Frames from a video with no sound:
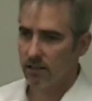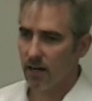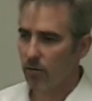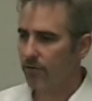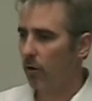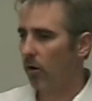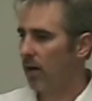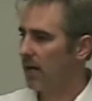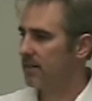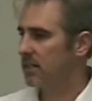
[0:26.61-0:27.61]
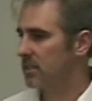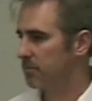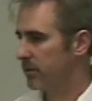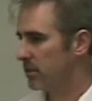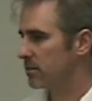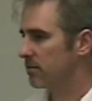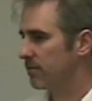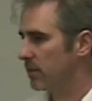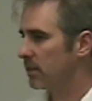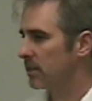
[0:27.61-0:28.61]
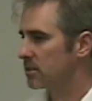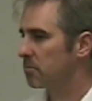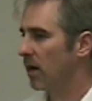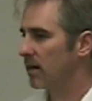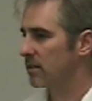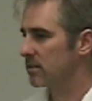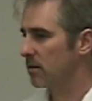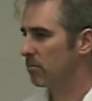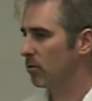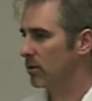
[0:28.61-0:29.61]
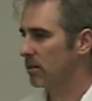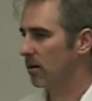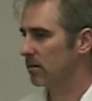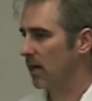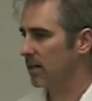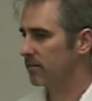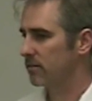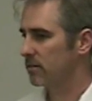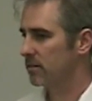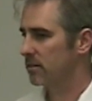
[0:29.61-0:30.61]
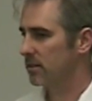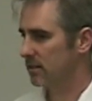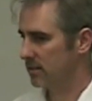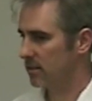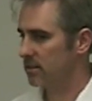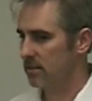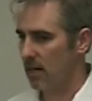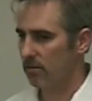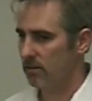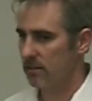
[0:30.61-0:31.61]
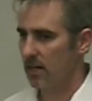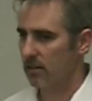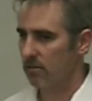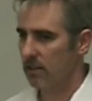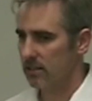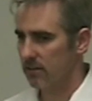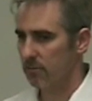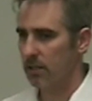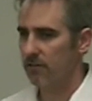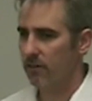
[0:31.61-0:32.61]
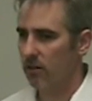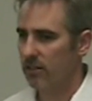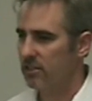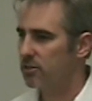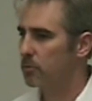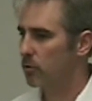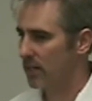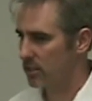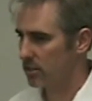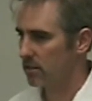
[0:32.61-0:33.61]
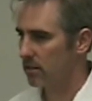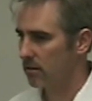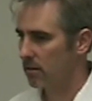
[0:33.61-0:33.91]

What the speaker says: Now, we've all had the experience of feeling inspired at some point in our life. Isn't that correct? Has everybody felt inspiration?